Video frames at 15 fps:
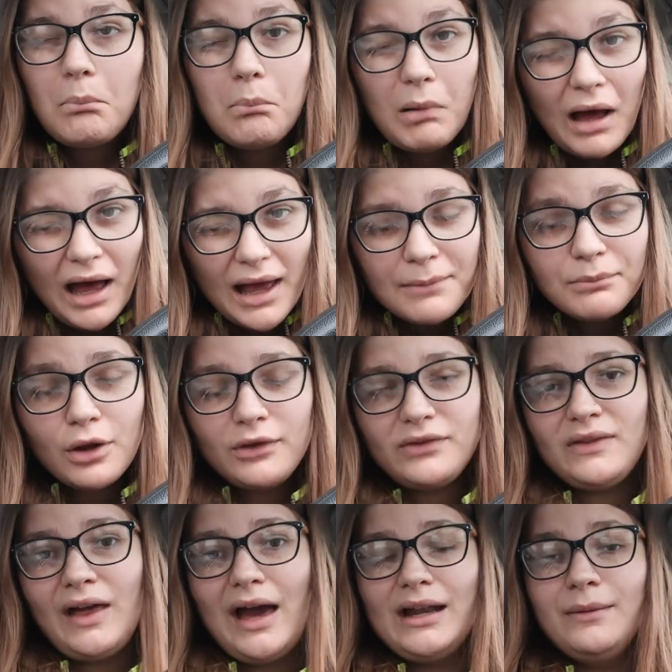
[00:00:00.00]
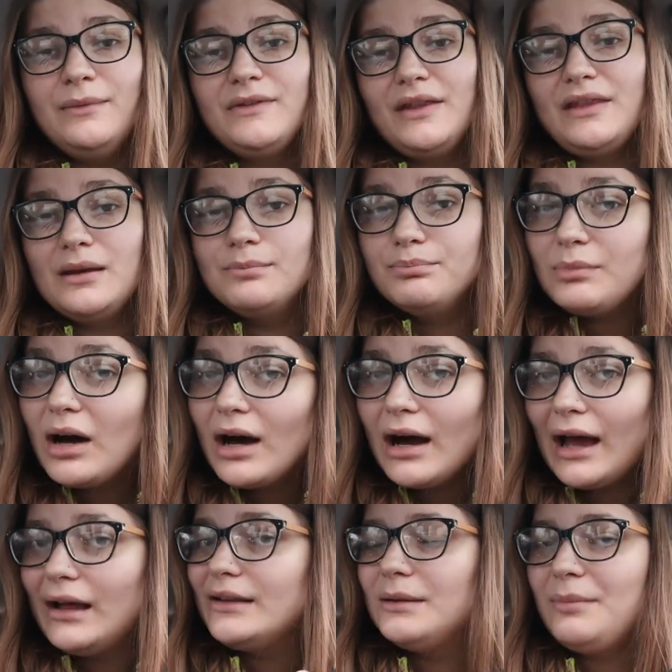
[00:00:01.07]
But most of the items that they
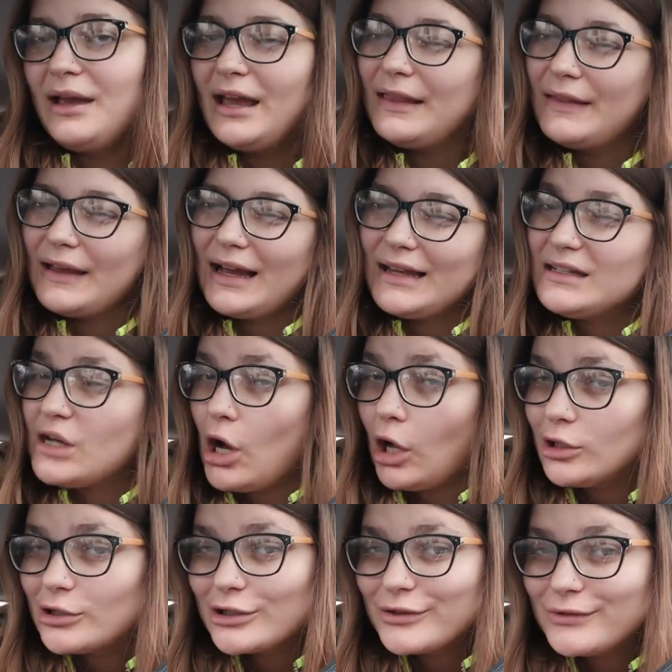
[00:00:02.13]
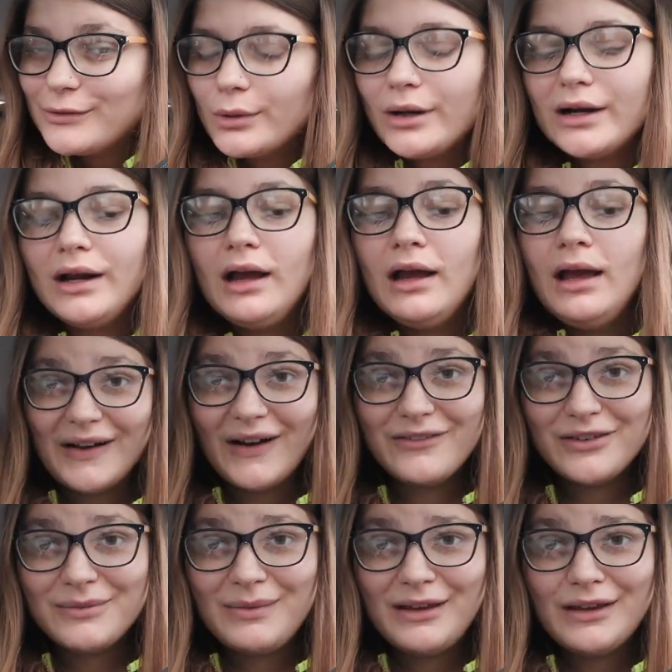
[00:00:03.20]
bought, I only paid like a dollar for. They
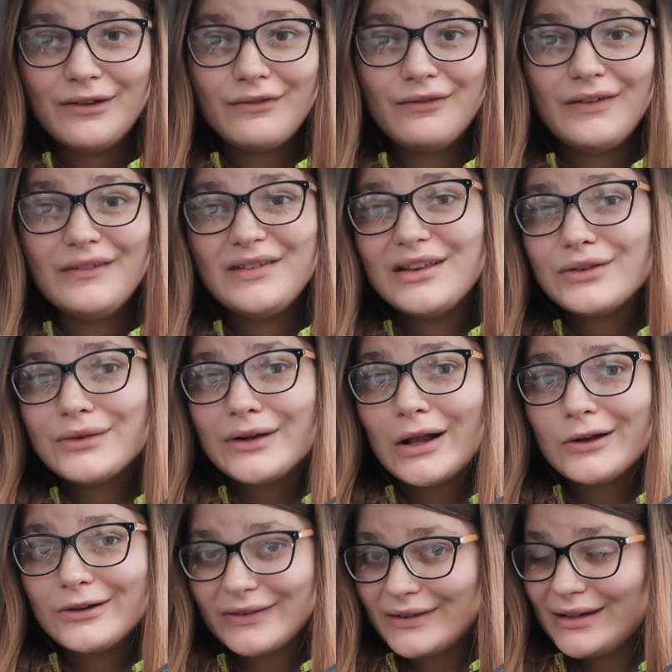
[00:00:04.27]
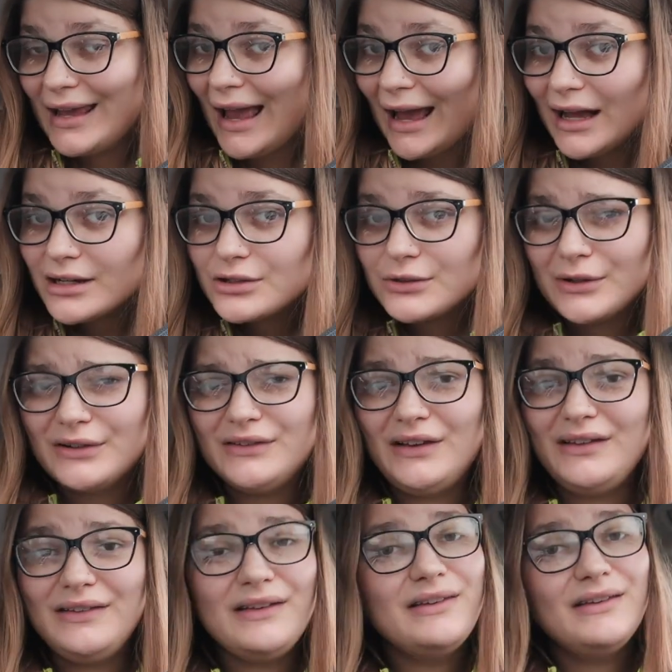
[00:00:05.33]
offered me $53 in cash or
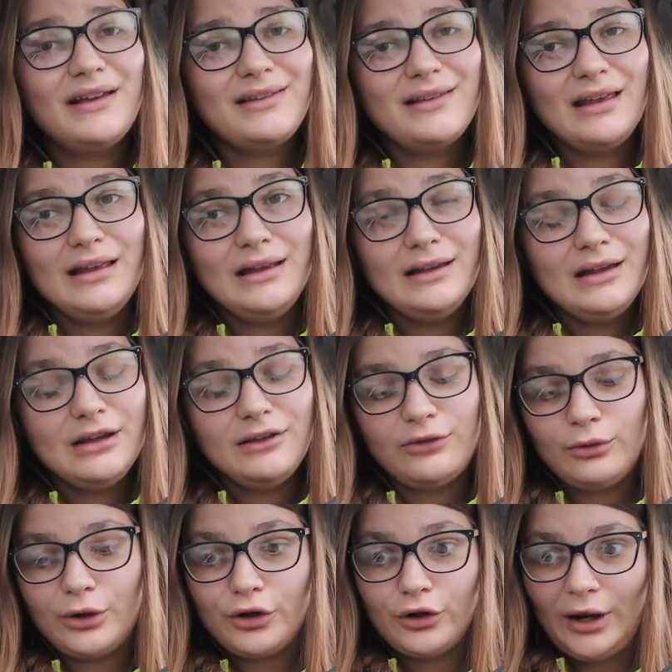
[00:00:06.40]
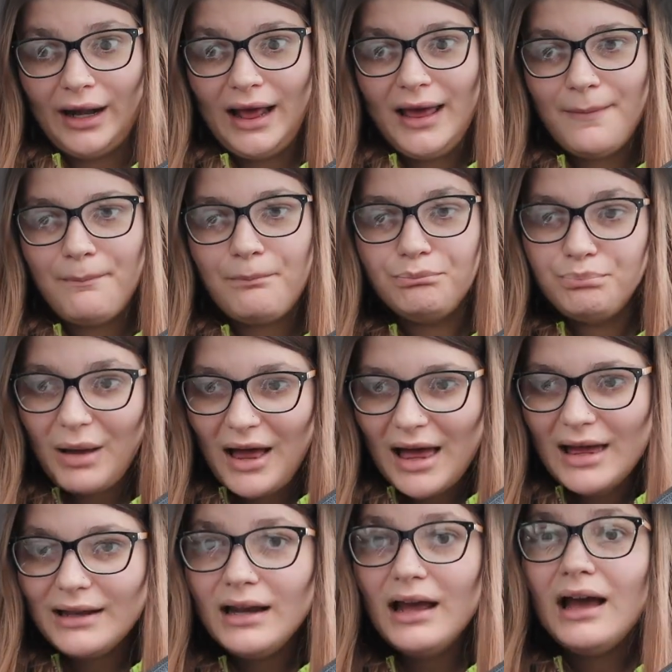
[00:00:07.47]
66 in in-store credit,
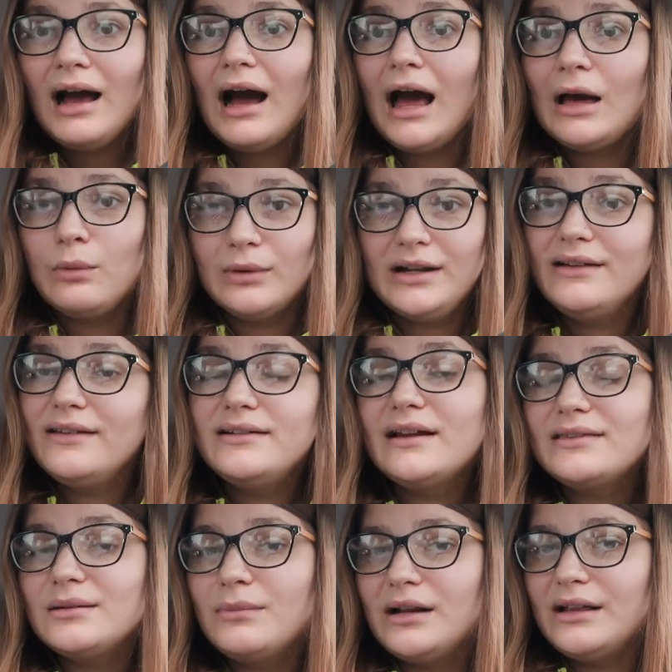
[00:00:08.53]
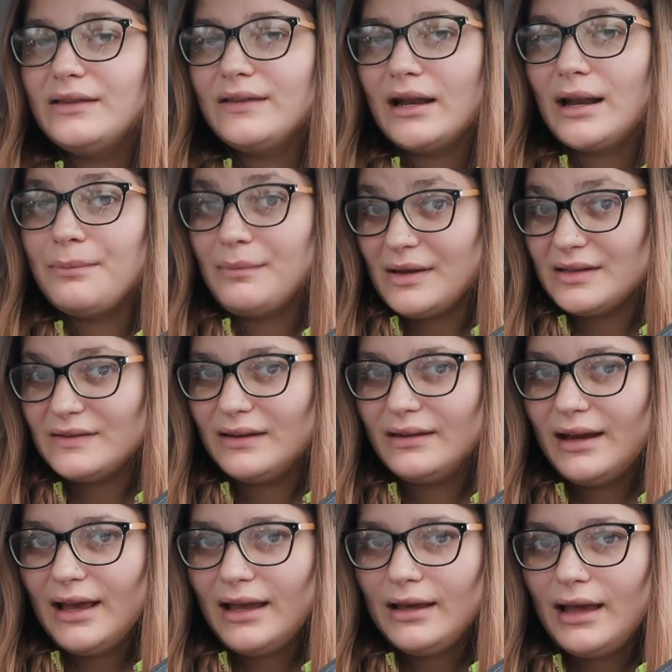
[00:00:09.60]
but I wanted to take the money that I made
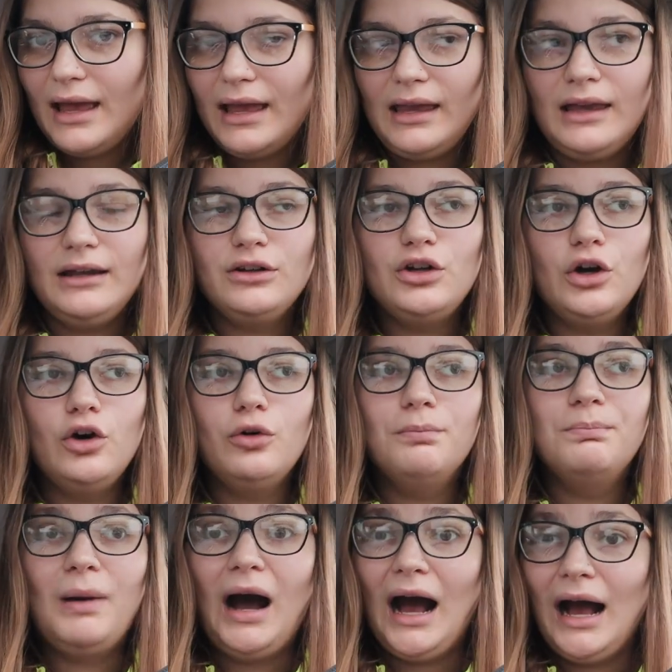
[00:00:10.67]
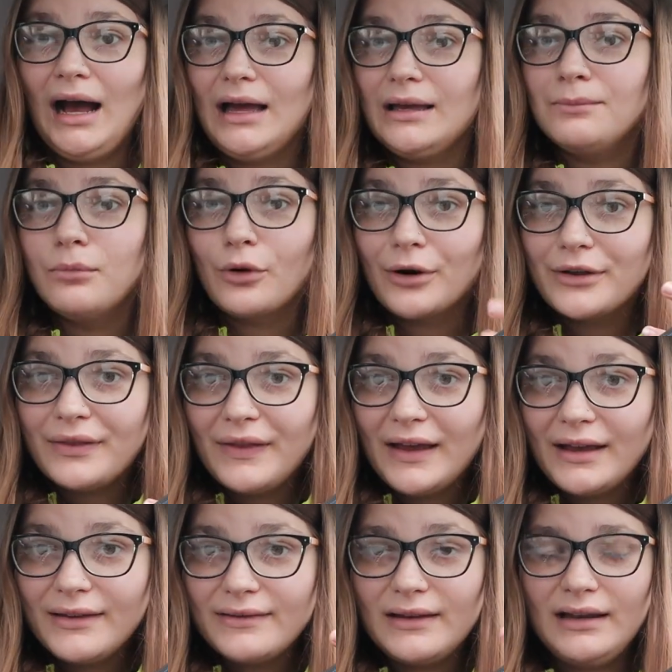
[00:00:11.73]
today and go buy more
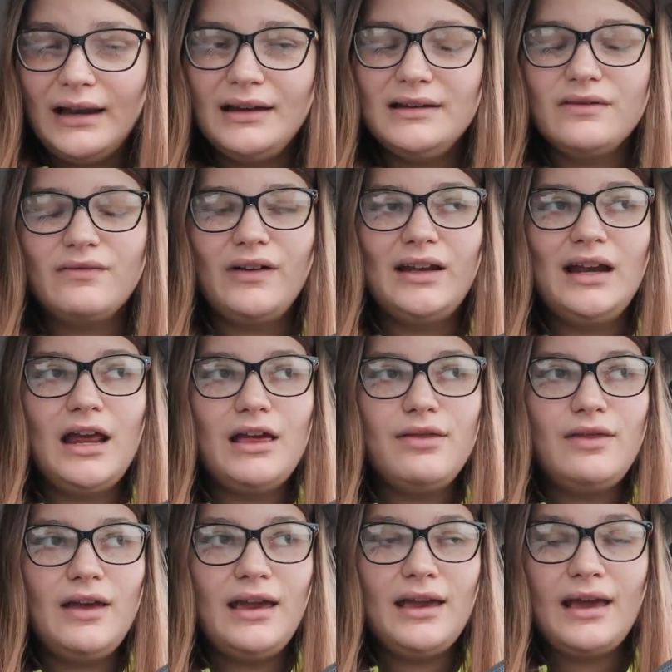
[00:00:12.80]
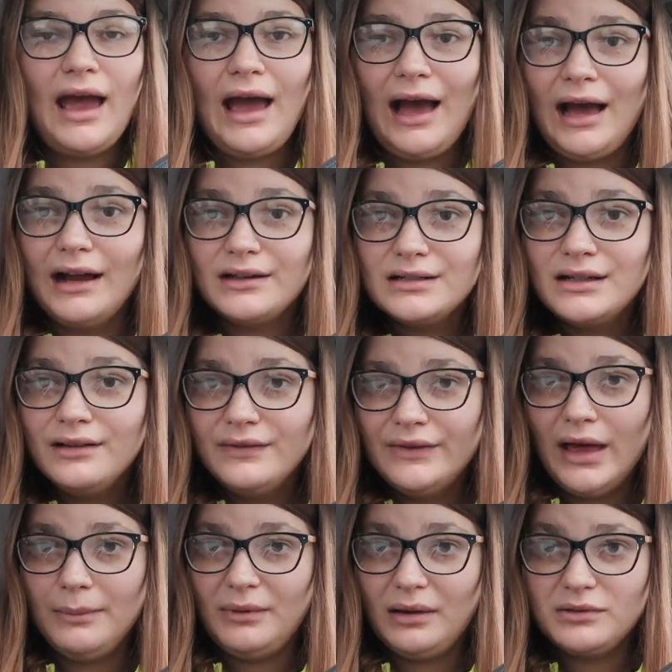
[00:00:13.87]
things, and I didn't find anything at
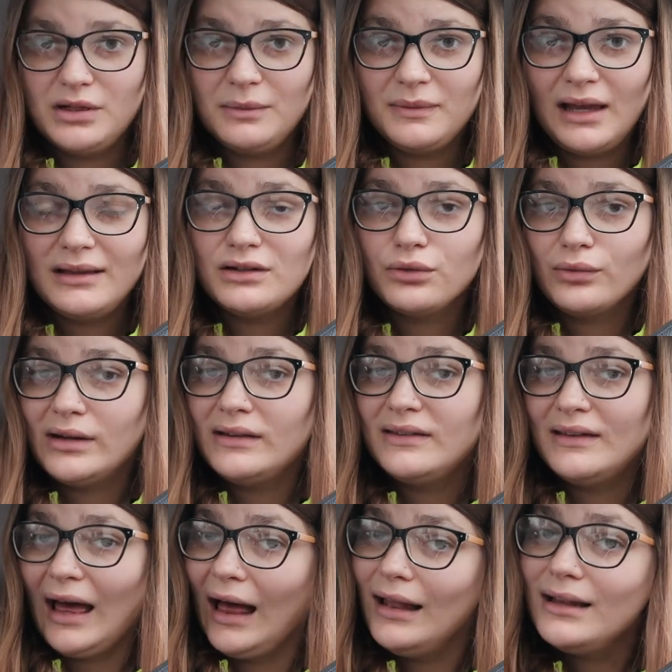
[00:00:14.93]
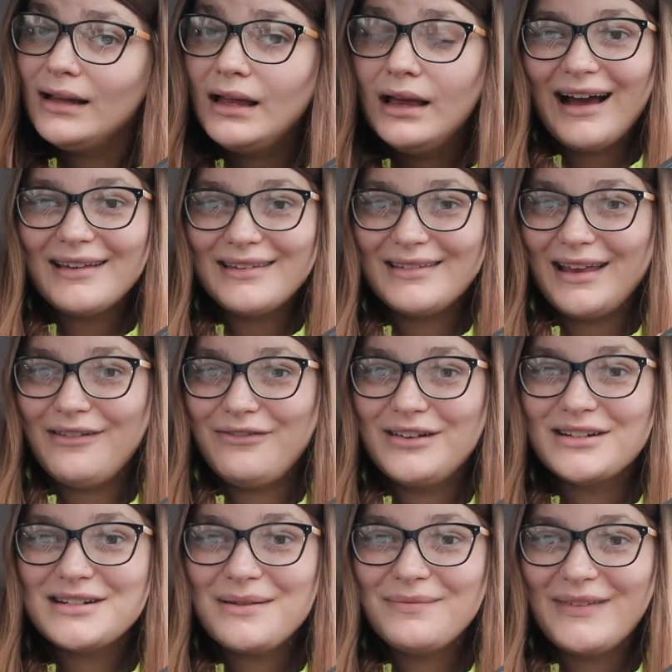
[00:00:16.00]
the Uptown Cheapskate to resell. Since I
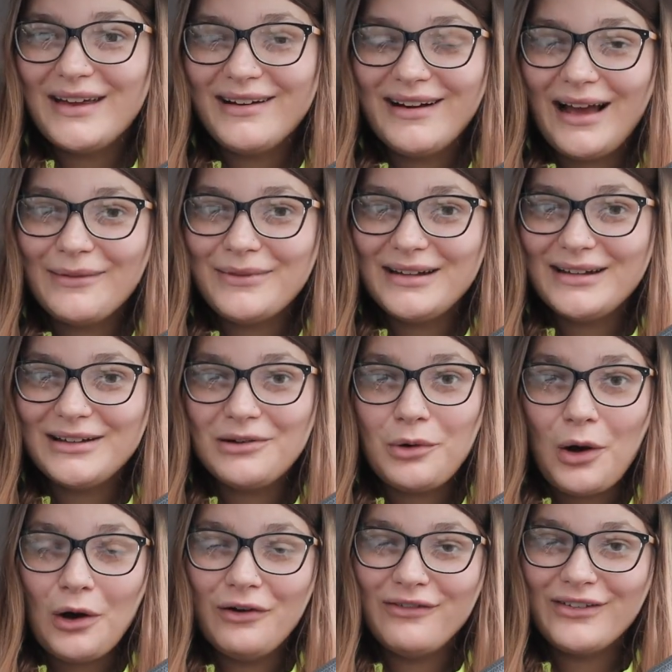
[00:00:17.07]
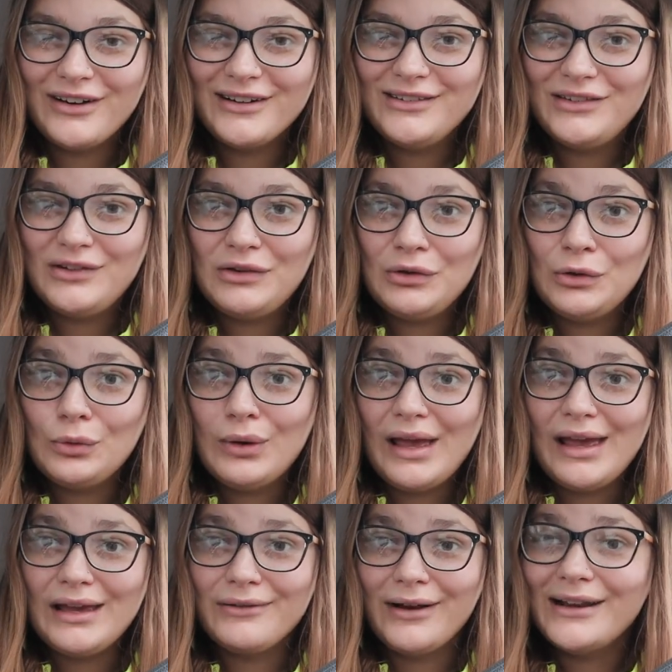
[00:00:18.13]
finished up there, I'm gonna go over to
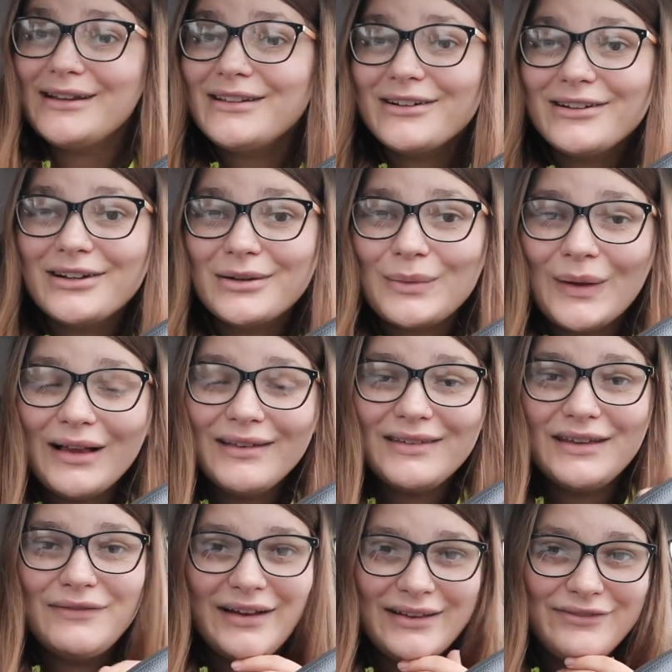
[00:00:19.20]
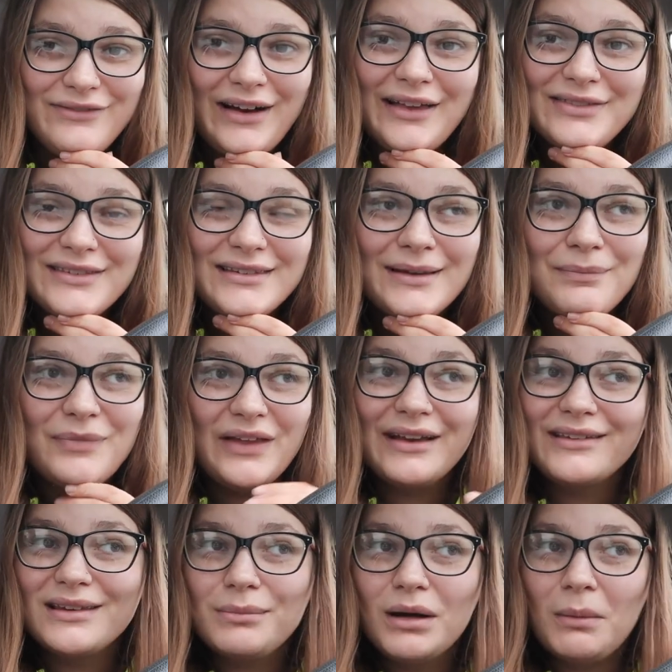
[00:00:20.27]
a regular Goodwill, see if I can find some
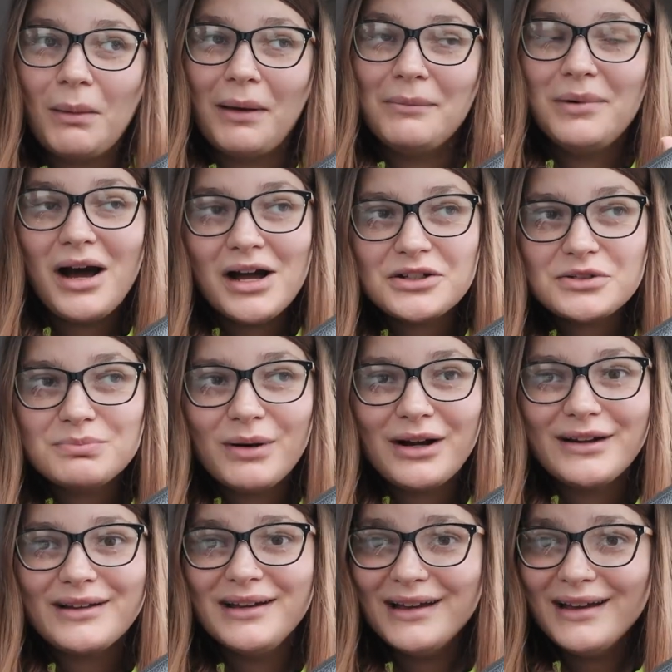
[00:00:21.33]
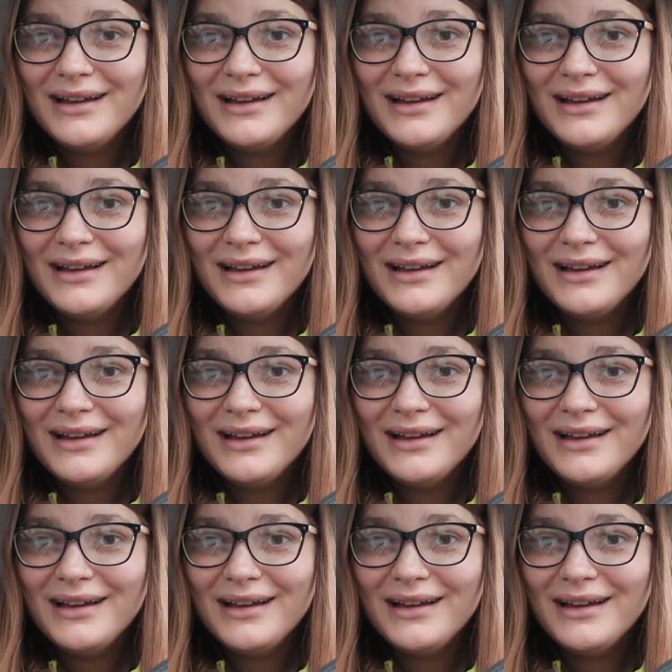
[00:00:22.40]
things to put up on my Poshmark,